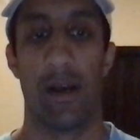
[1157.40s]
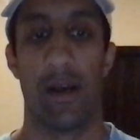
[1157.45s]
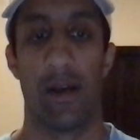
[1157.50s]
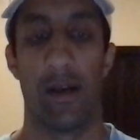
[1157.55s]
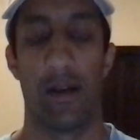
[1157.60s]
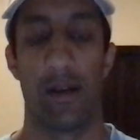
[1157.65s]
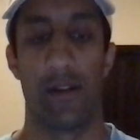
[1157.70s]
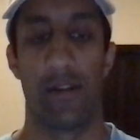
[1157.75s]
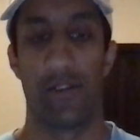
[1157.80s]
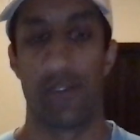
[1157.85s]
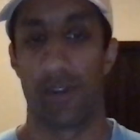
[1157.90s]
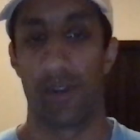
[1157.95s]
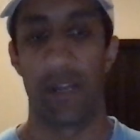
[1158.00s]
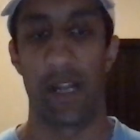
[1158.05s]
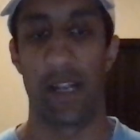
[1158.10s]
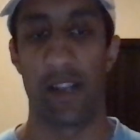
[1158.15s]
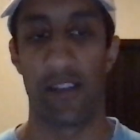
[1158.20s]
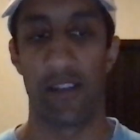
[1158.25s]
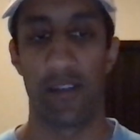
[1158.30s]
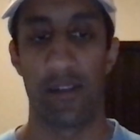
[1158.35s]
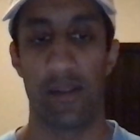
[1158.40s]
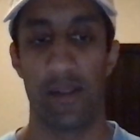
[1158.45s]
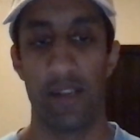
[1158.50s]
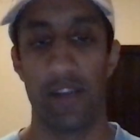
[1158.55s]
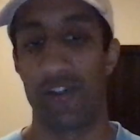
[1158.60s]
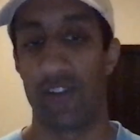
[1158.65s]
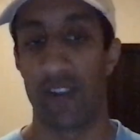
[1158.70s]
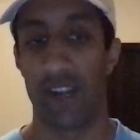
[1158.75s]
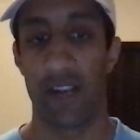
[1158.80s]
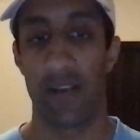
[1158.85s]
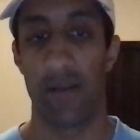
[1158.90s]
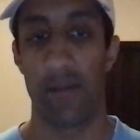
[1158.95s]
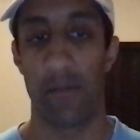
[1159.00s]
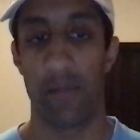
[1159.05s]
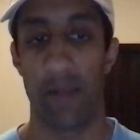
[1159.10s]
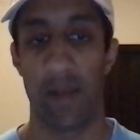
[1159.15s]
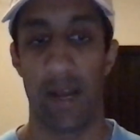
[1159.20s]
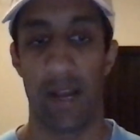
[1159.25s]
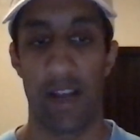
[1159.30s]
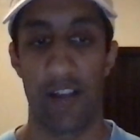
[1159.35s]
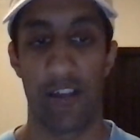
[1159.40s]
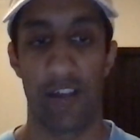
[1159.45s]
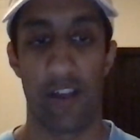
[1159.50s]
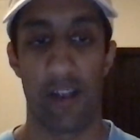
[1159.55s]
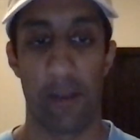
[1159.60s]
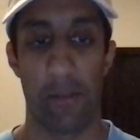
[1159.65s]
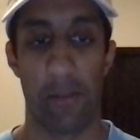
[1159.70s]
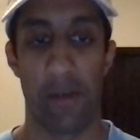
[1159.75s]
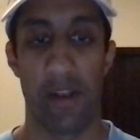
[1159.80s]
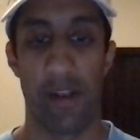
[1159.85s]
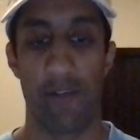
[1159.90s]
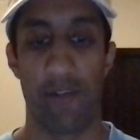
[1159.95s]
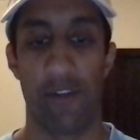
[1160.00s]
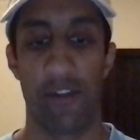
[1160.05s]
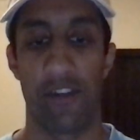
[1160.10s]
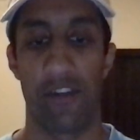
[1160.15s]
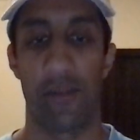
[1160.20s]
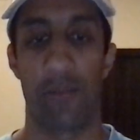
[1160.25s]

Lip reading: So again, internet has a lot of benefits.